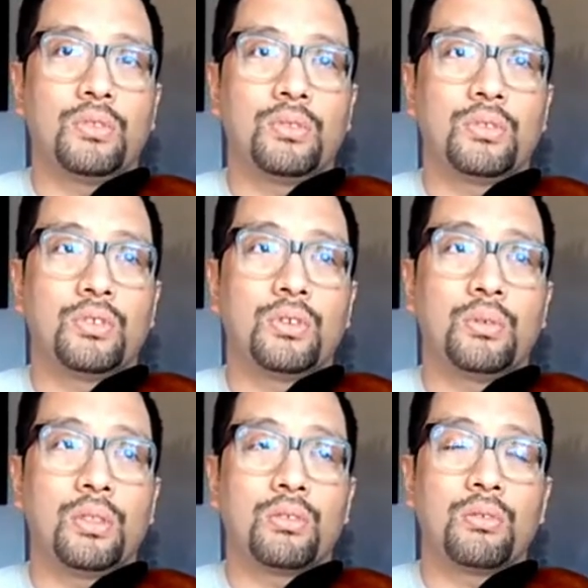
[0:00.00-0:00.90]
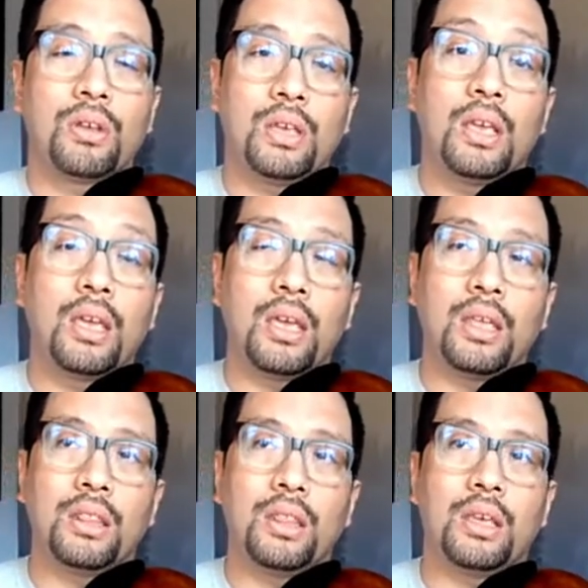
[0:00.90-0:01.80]
2 and 3,
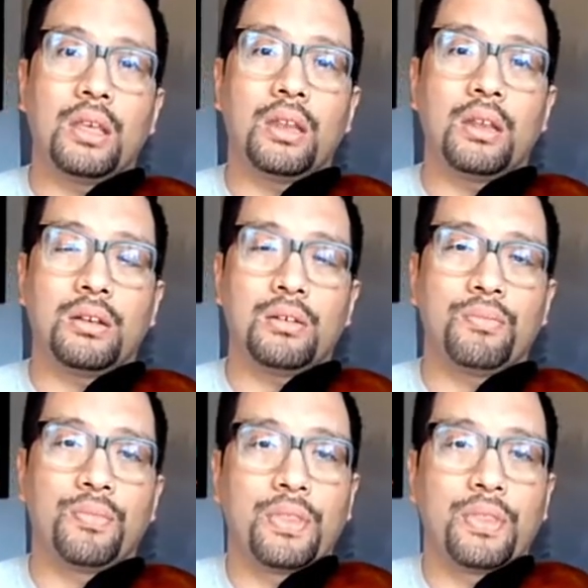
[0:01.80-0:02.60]
and then